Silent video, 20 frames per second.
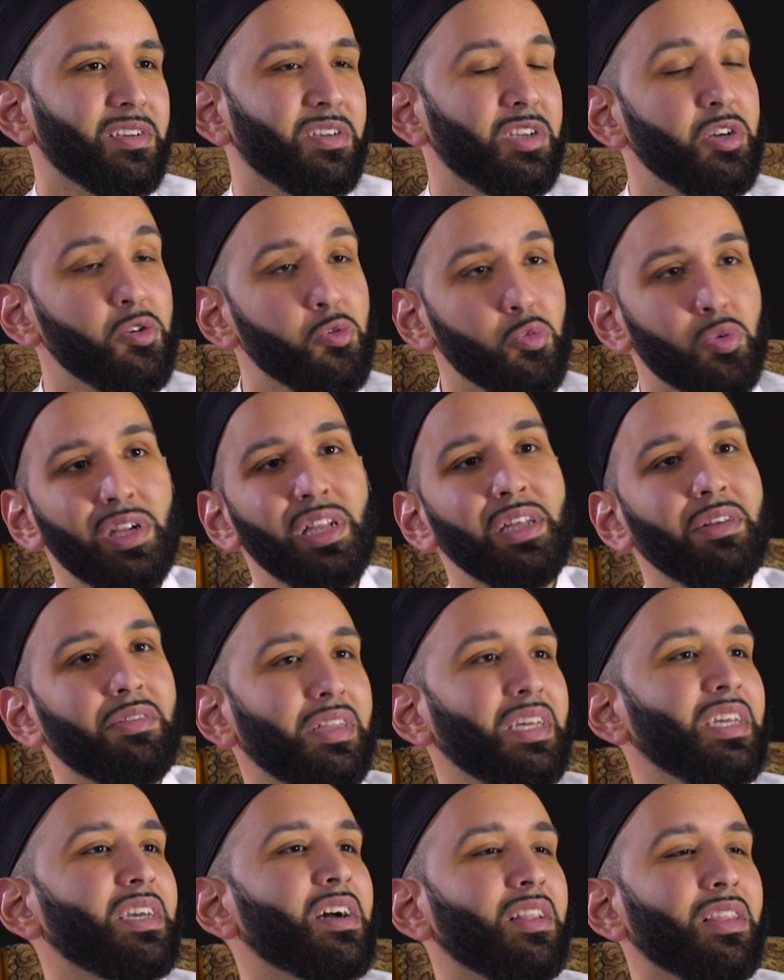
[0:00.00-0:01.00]
Do you really
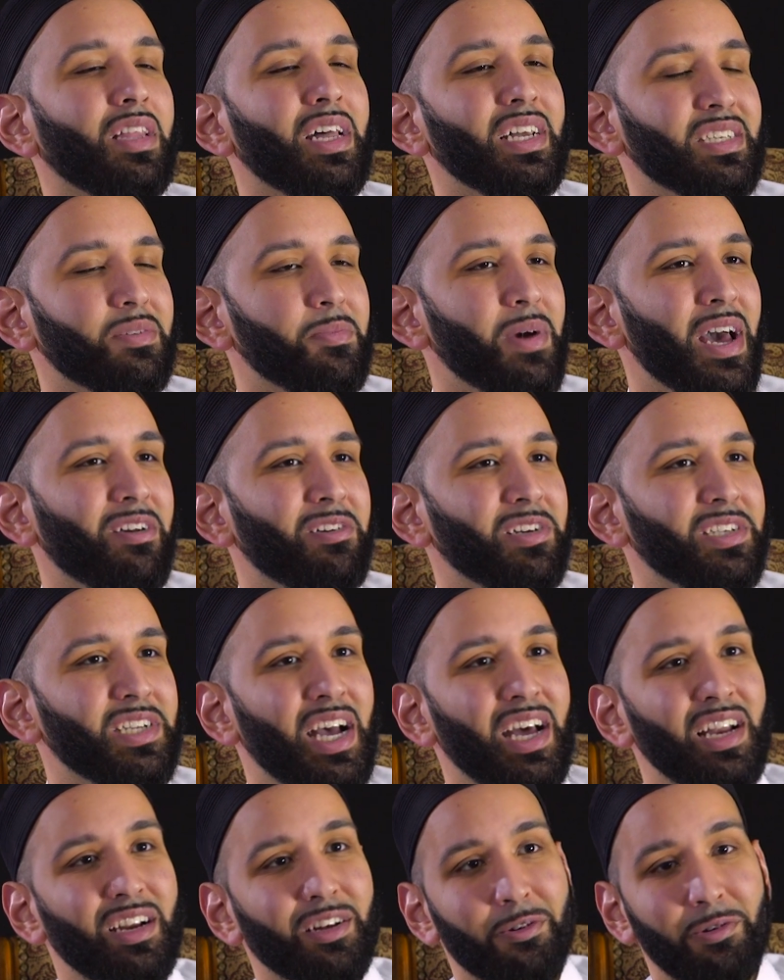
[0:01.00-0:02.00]
think Allah subhanahu wa
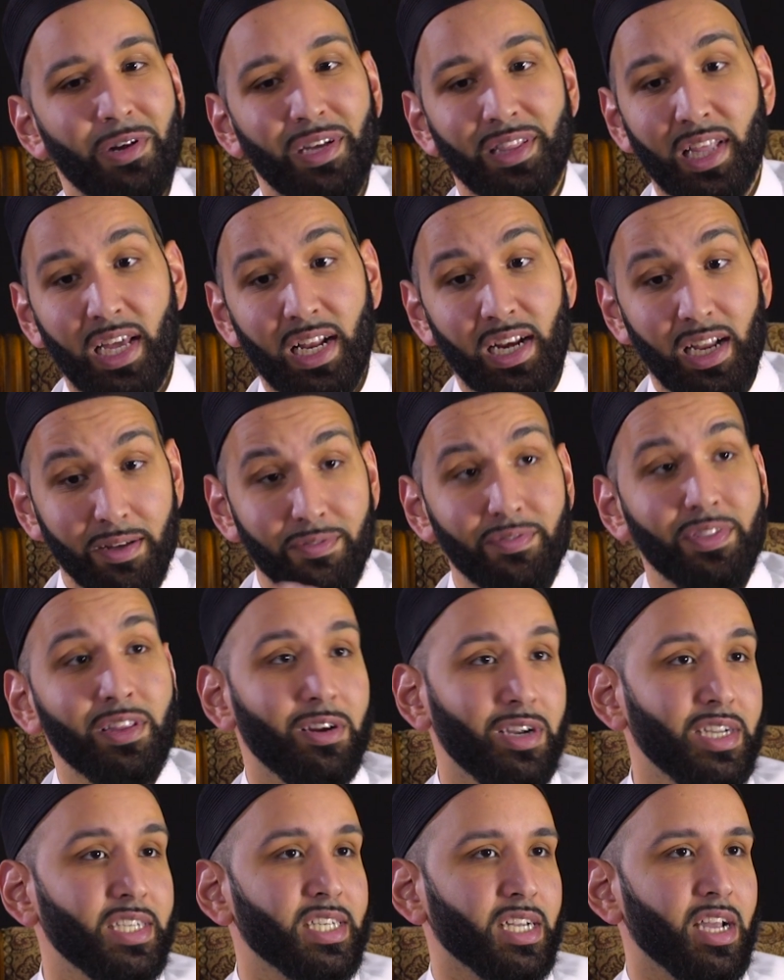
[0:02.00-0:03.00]
ta'ala created that, if
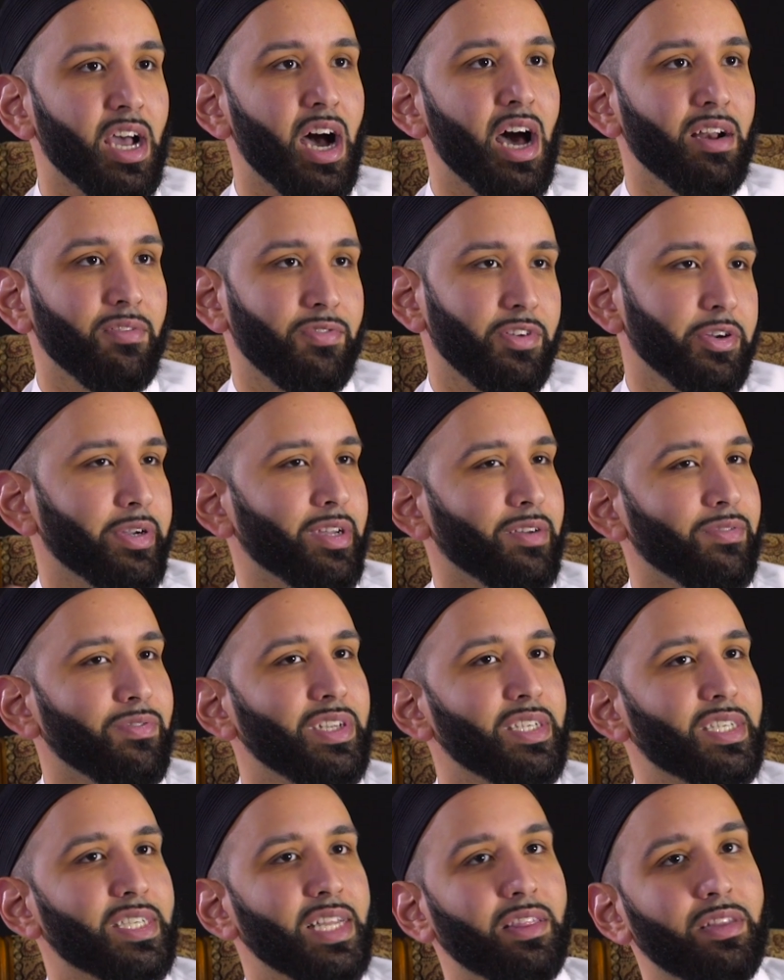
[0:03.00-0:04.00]
there is a God, if you're
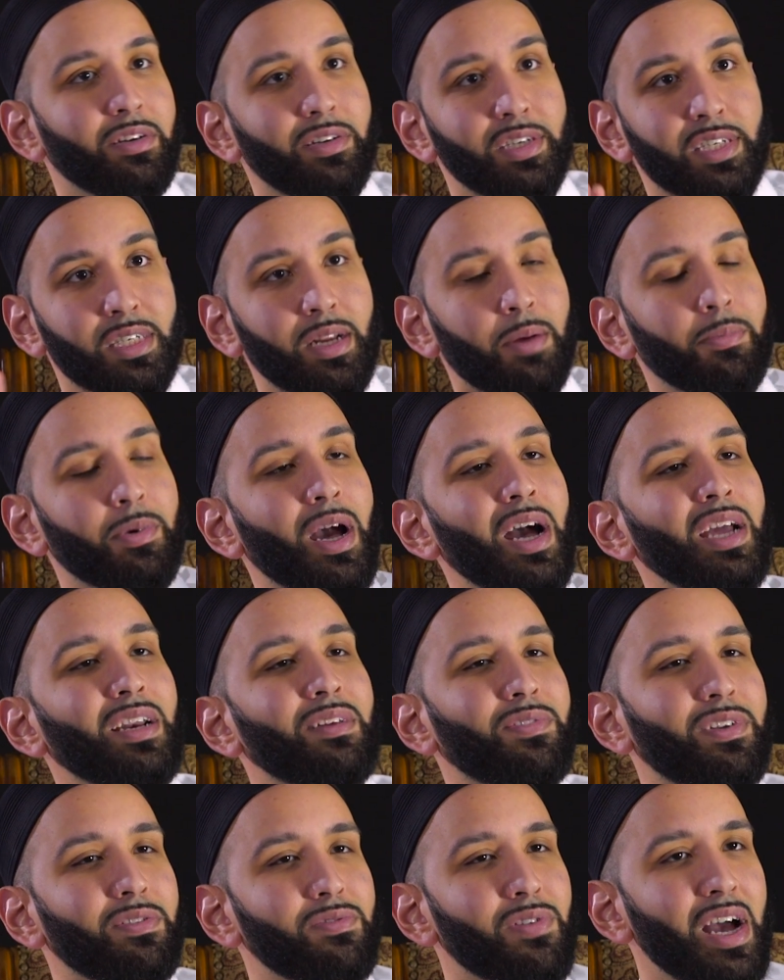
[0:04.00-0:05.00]
convinced that there is some kind
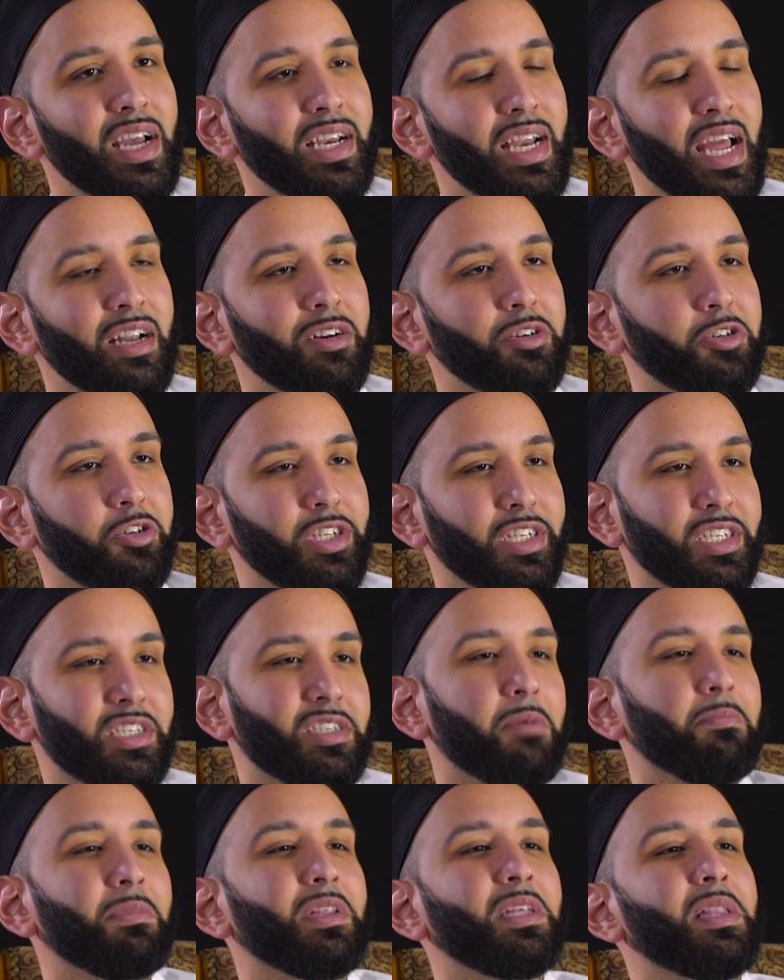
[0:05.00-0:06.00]
of divine energy and
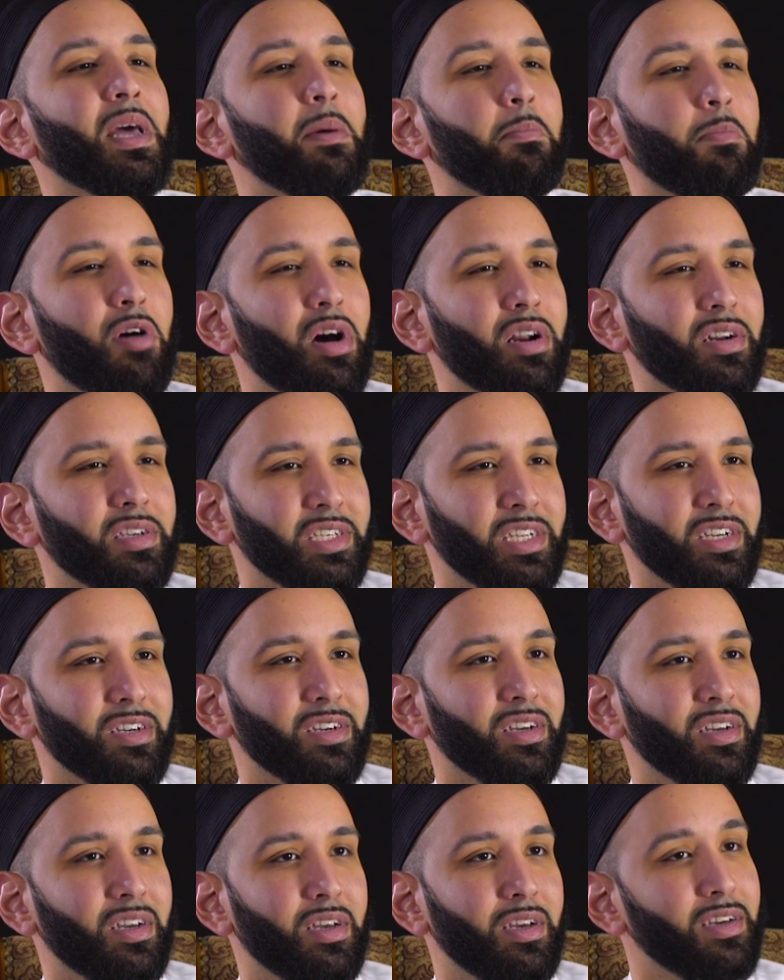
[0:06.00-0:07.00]
something that brought us
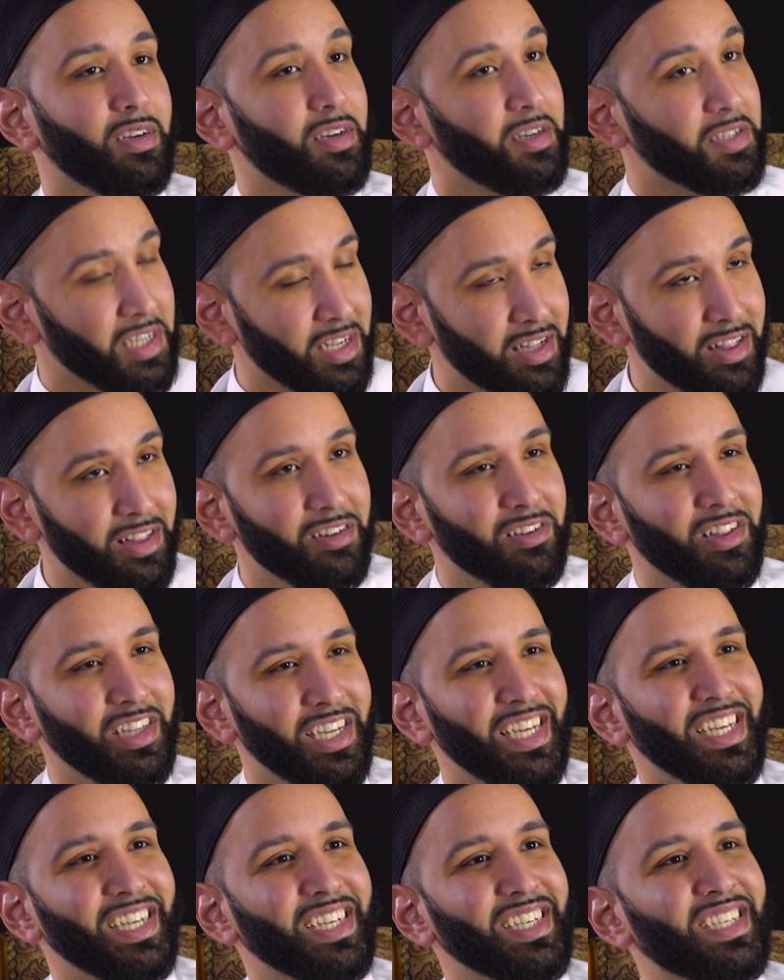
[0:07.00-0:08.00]
here, because it
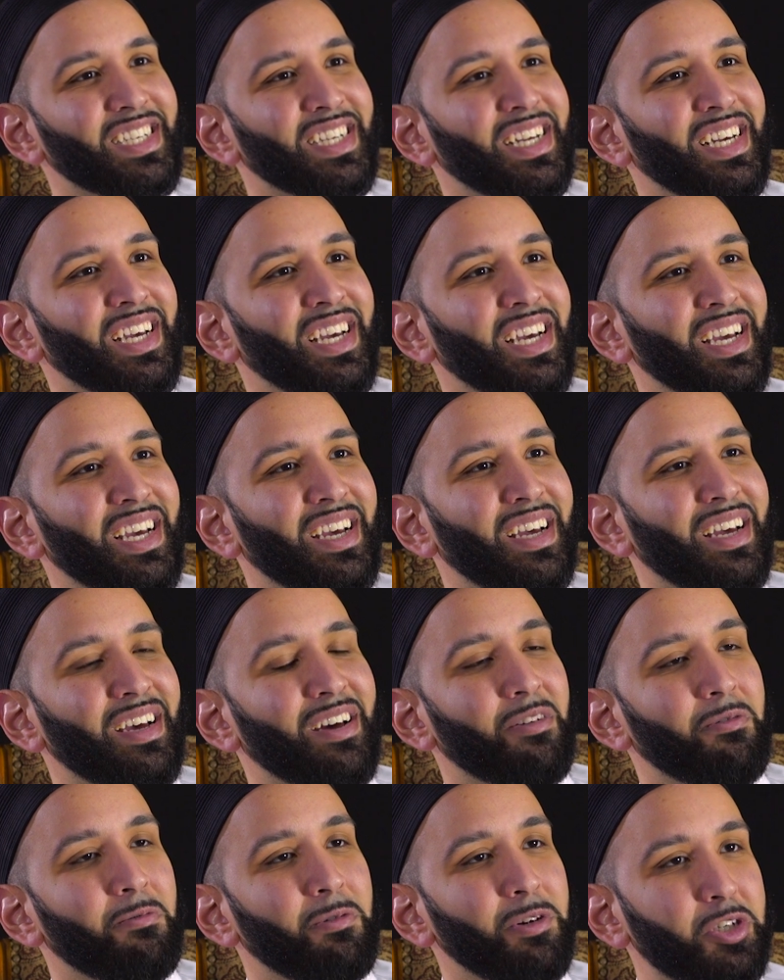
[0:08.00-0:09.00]
clearly is,
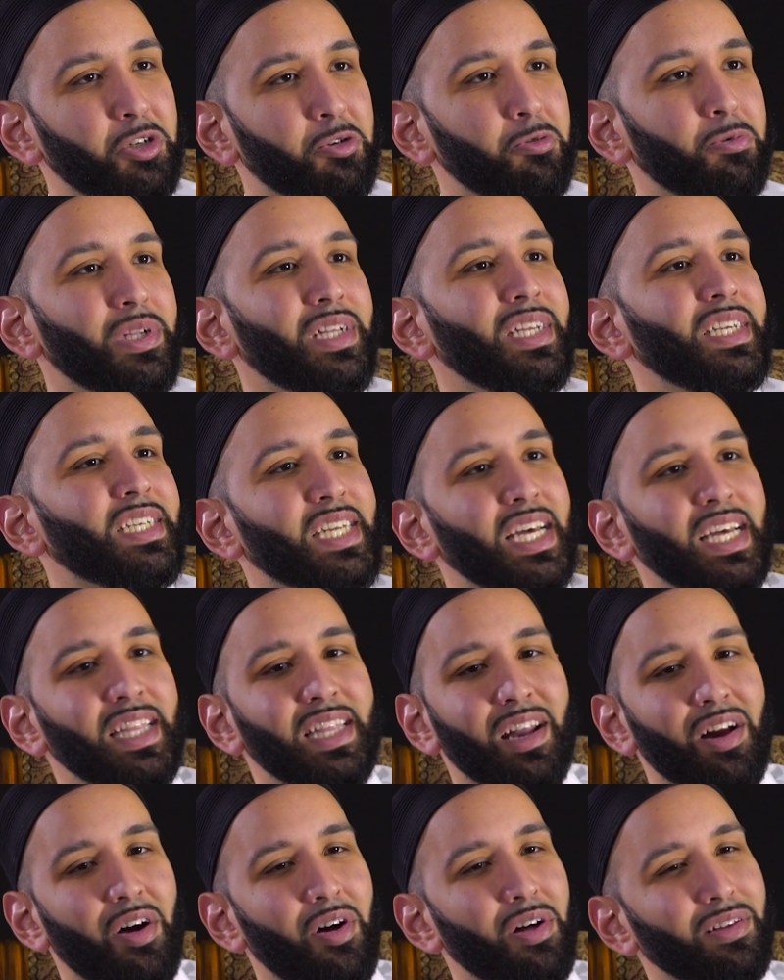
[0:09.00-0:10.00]
would you really say
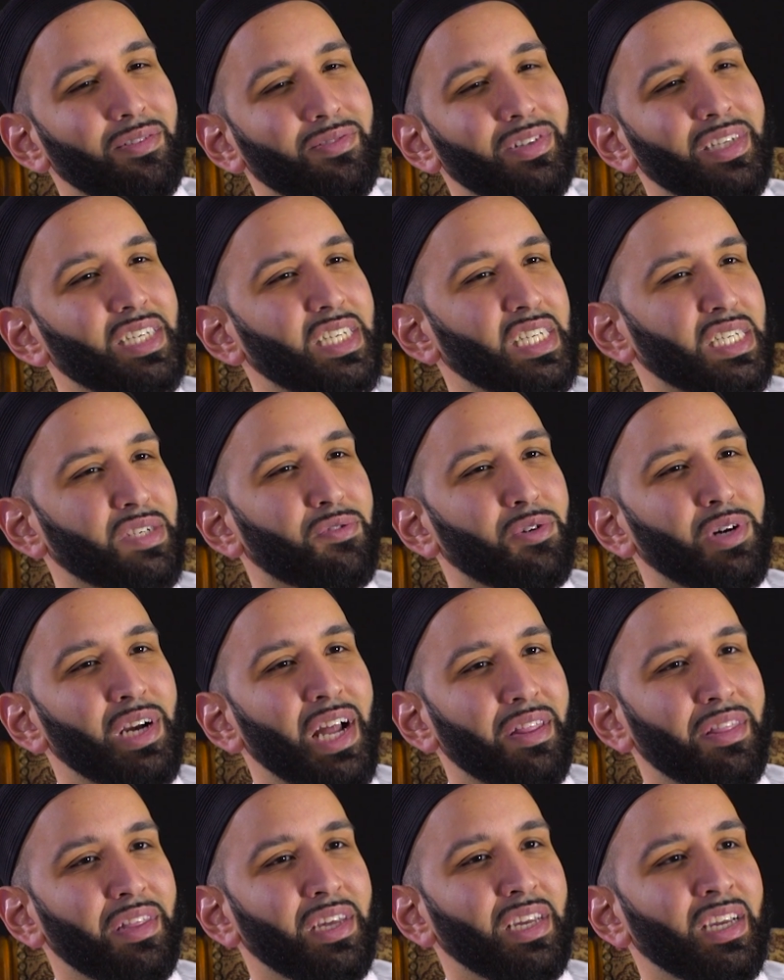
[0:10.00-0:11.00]
that all of this is for
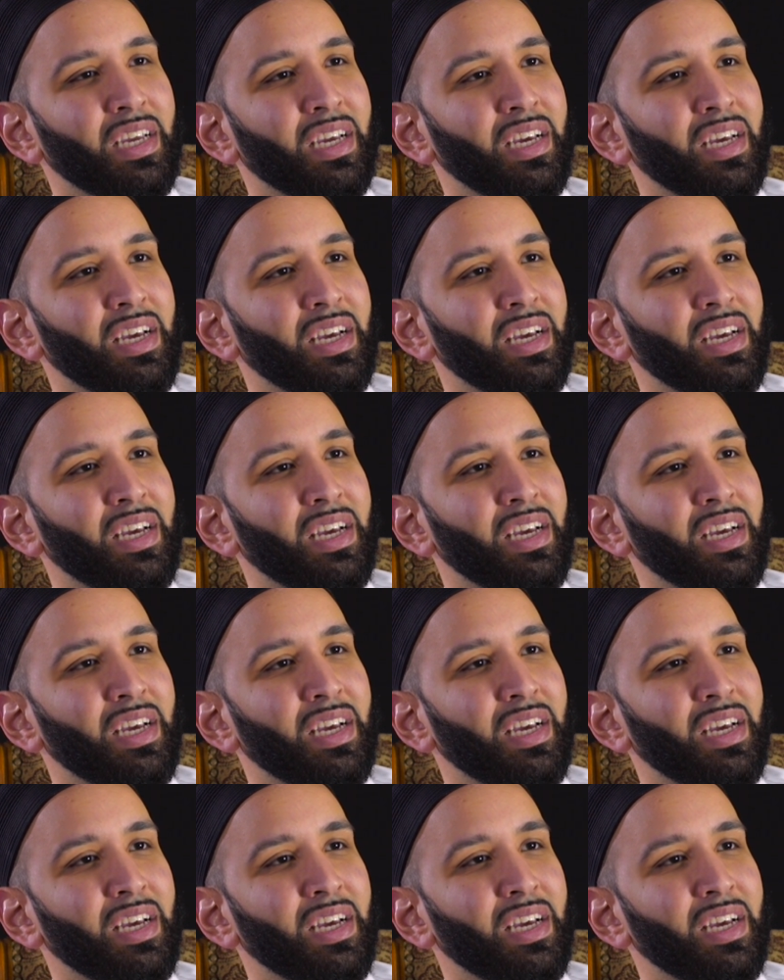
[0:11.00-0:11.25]
nothing?